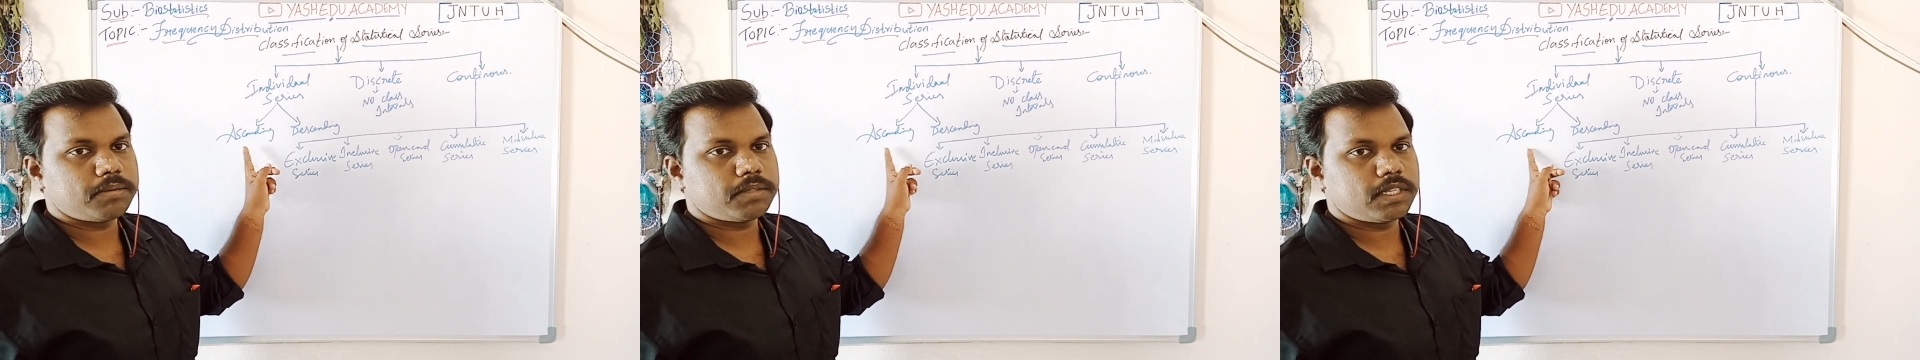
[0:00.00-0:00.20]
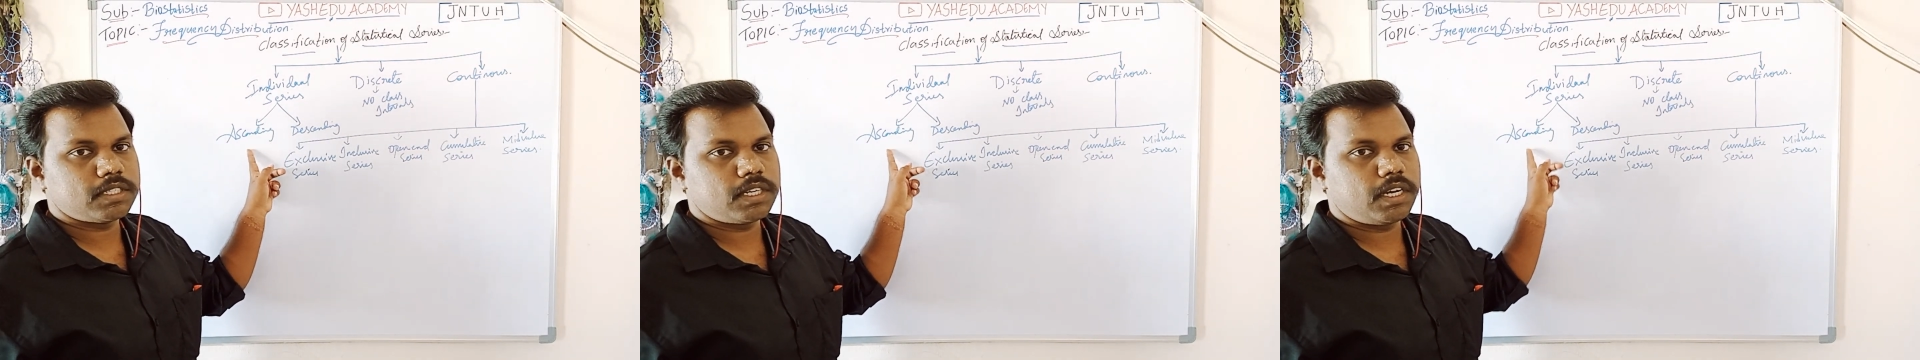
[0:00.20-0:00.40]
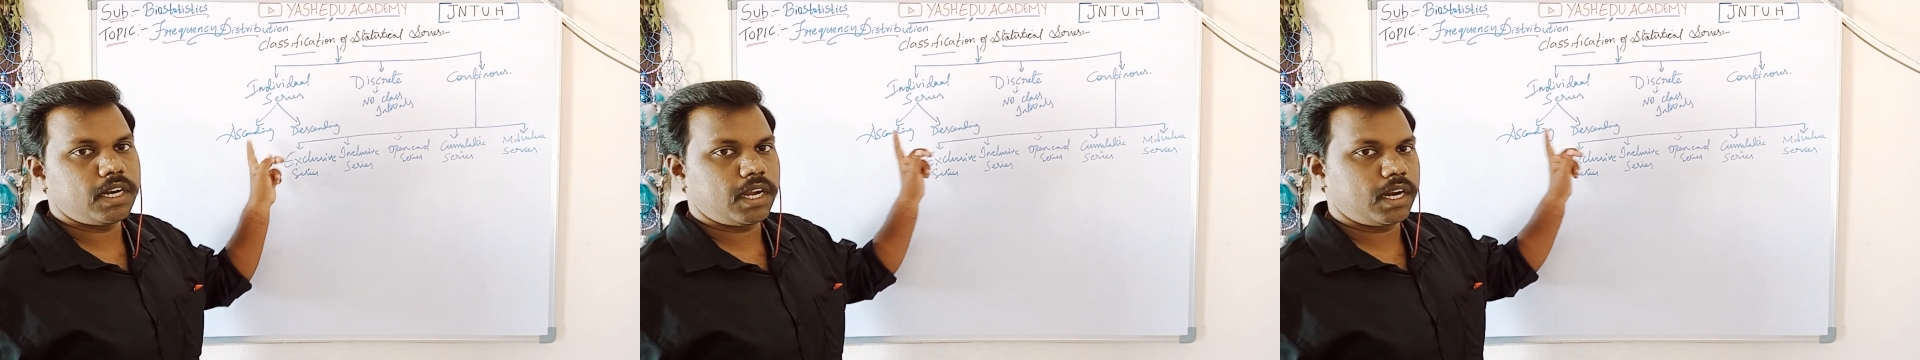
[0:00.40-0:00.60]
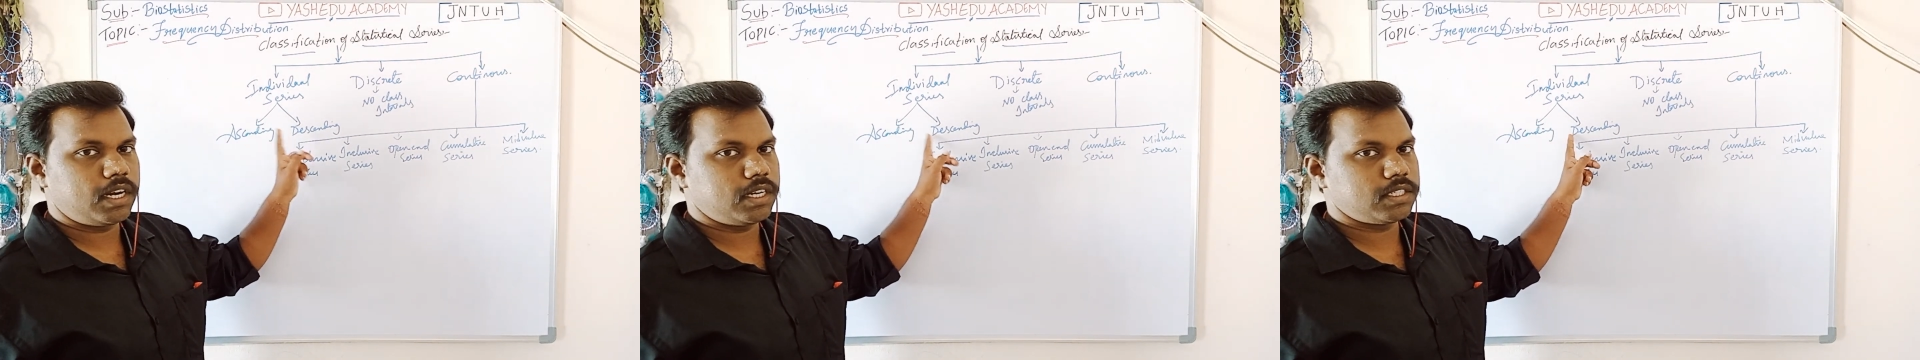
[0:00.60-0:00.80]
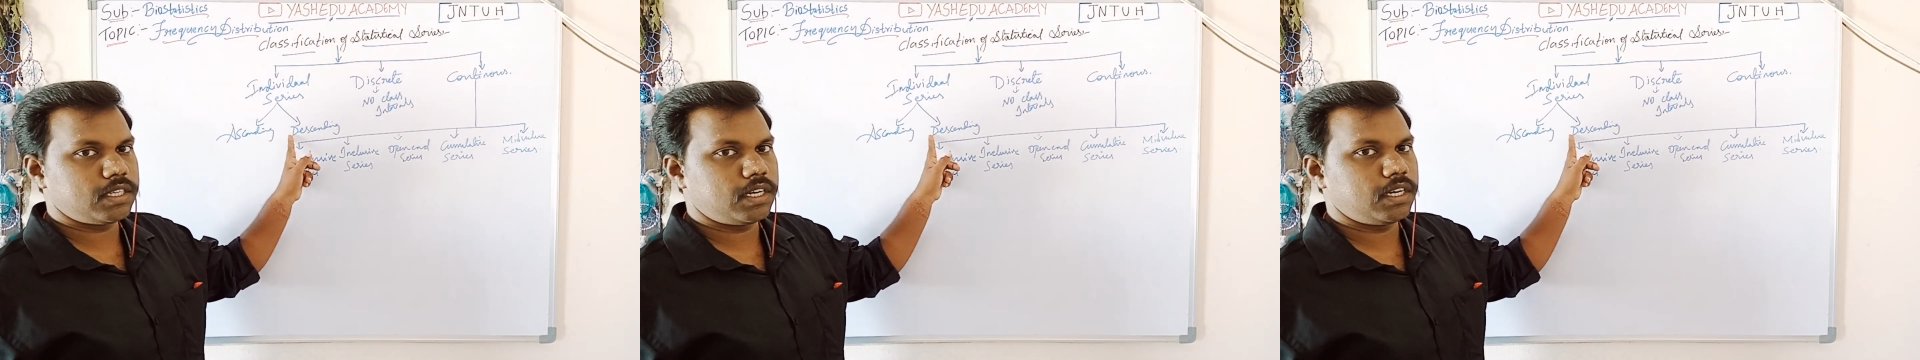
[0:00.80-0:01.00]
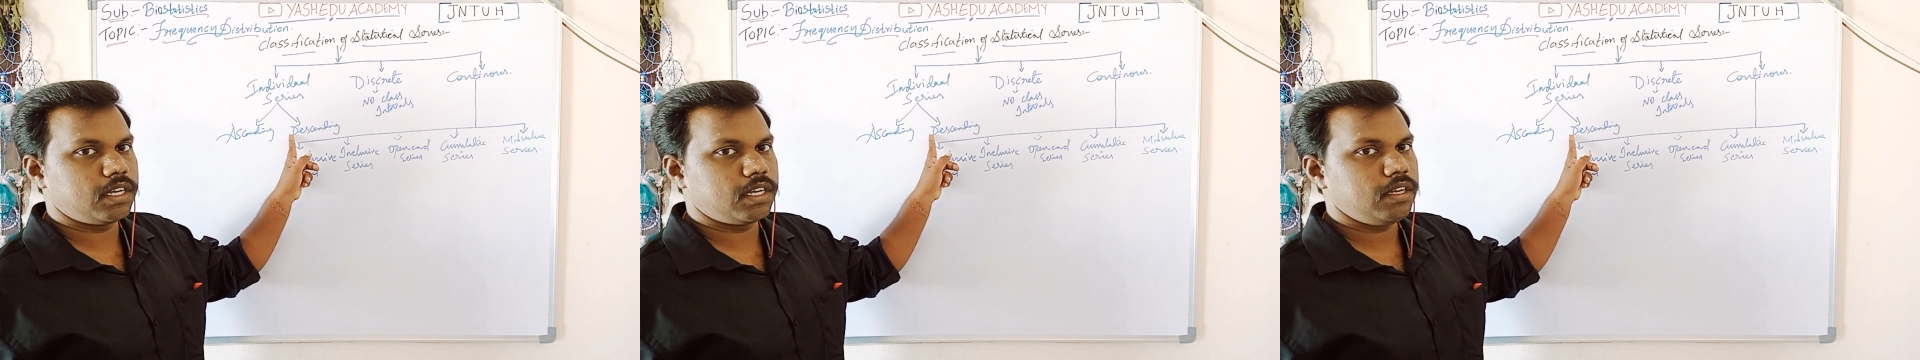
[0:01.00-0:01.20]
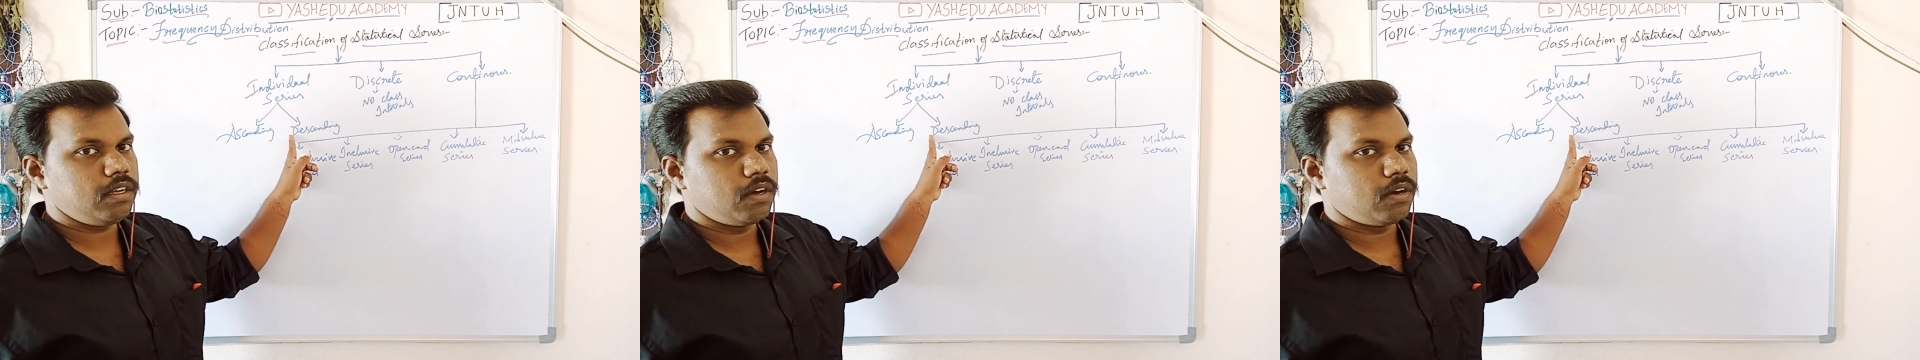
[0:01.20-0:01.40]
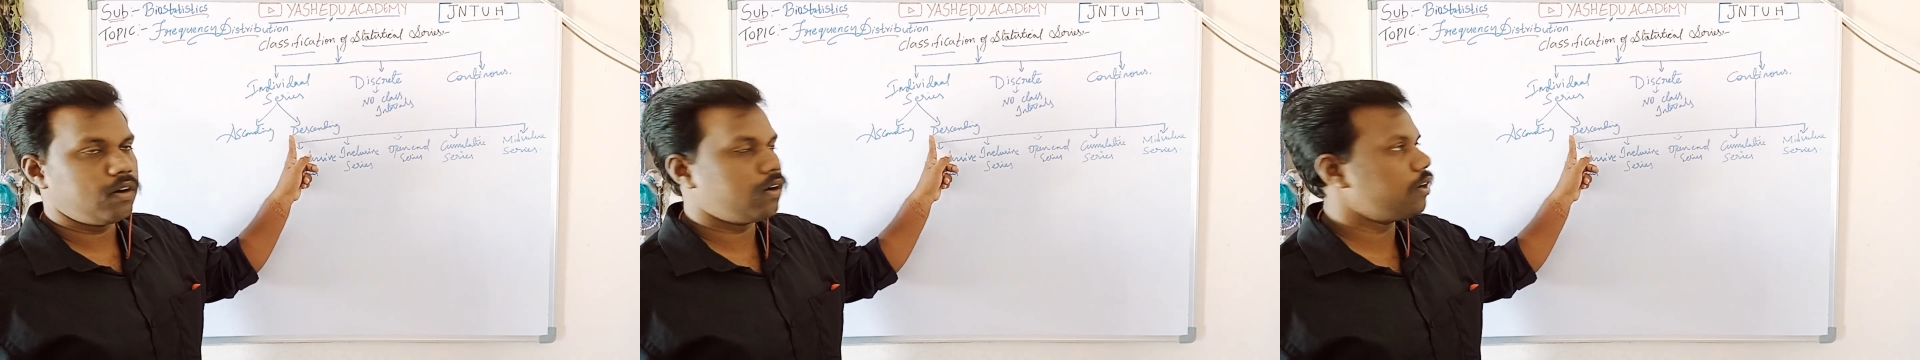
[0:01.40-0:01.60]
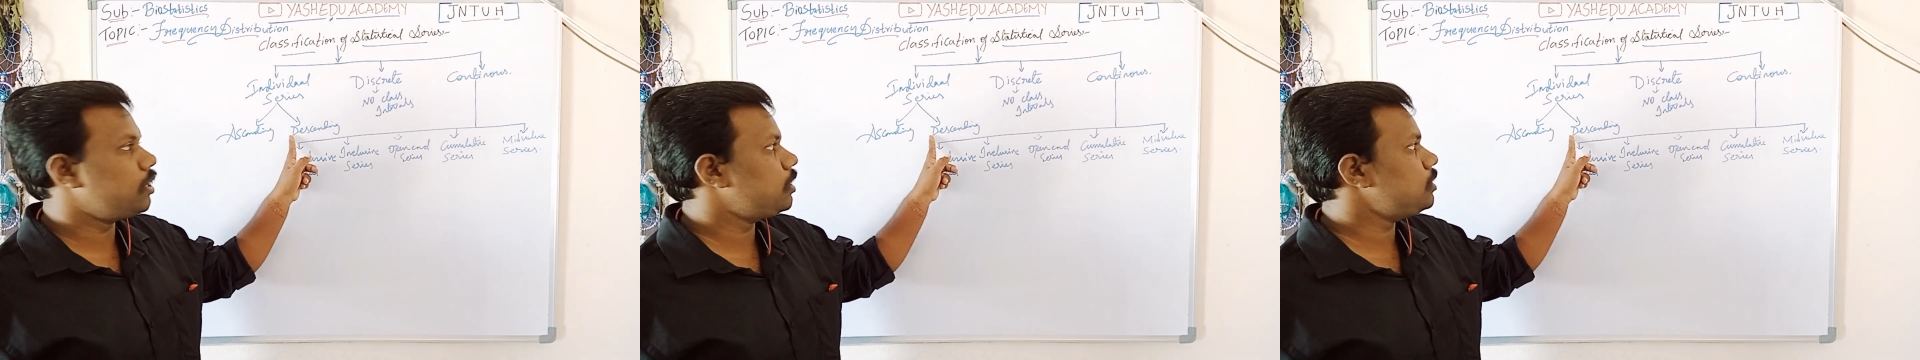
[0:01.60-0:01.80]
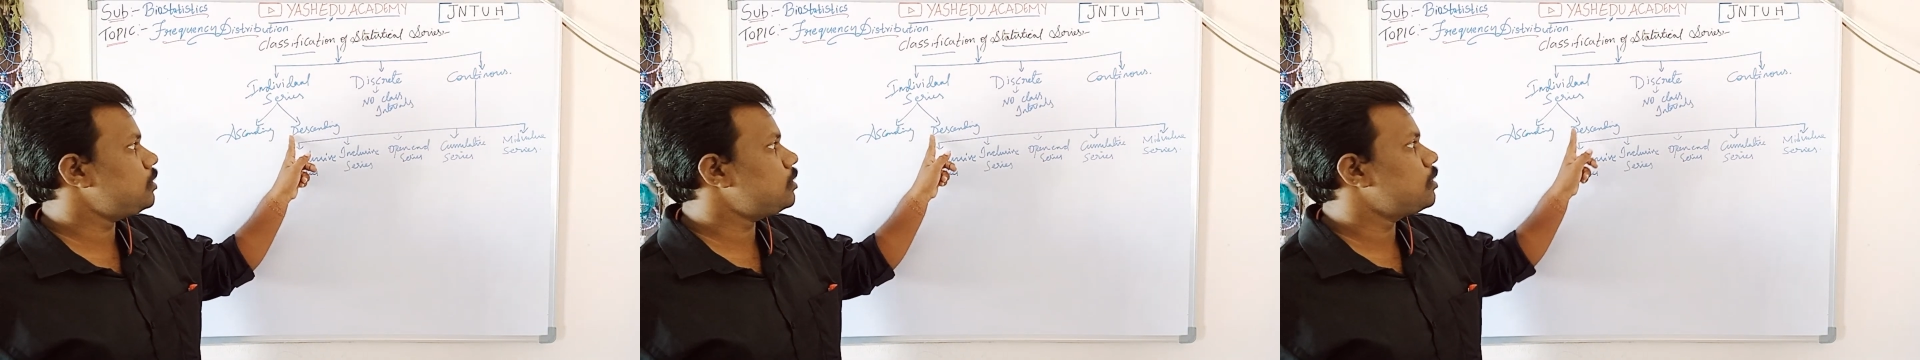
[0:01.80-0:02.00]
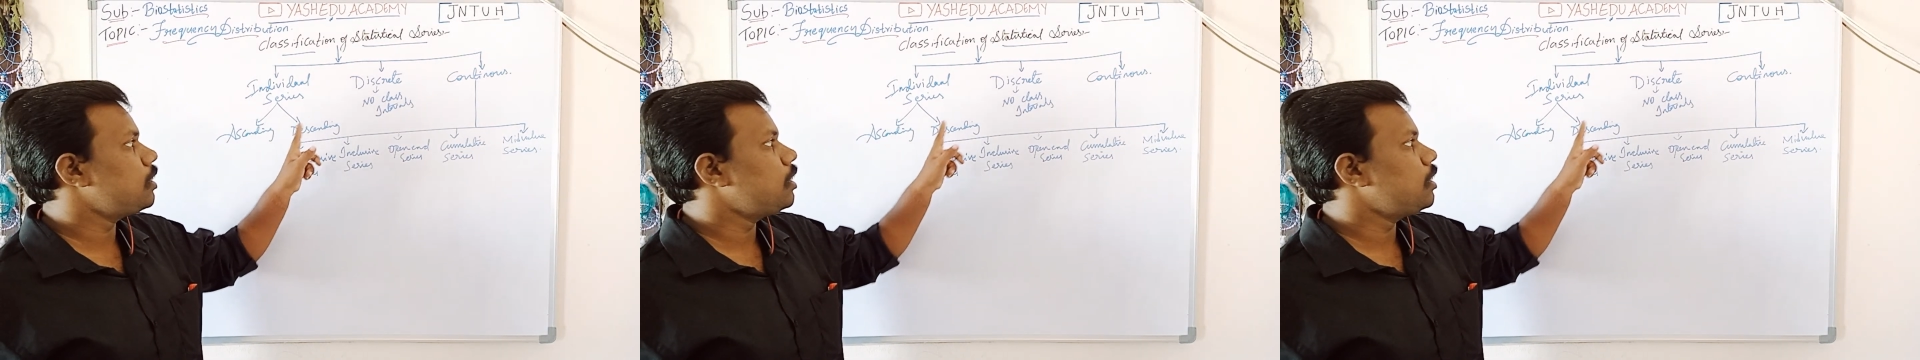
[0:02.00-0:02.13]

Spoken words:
ascending and descending orders.